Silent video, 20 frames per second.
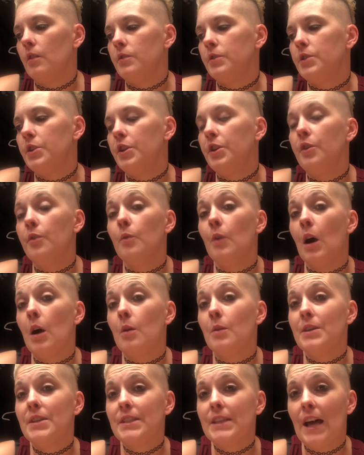do you
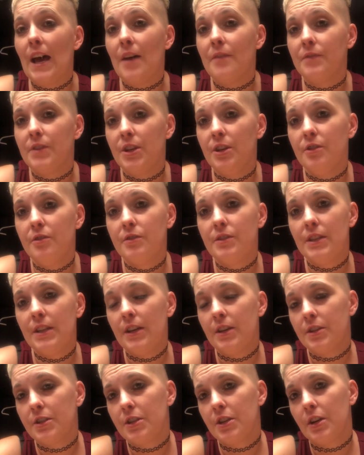always have to use
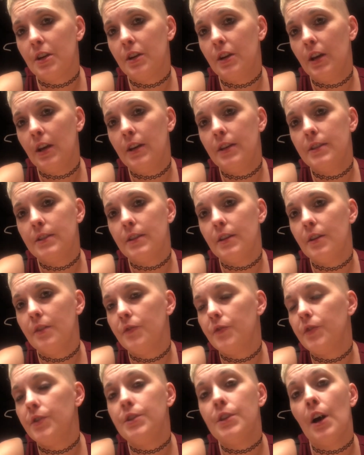denture
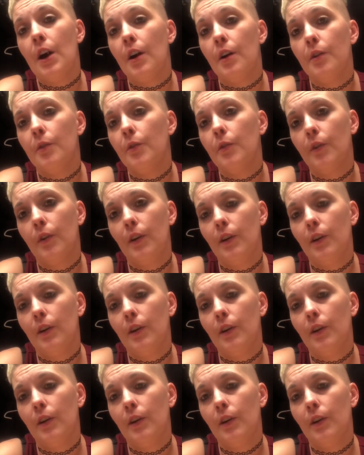adhesive? No.